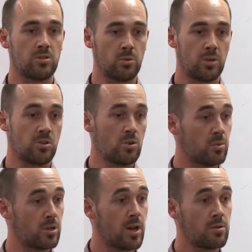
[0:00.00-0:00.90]
doing your
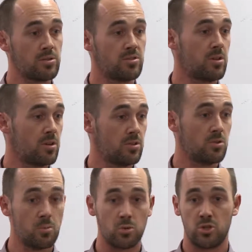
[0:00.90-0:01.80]
normal hours and your
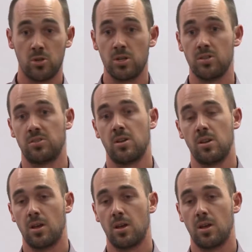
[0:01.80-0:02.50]
normal duties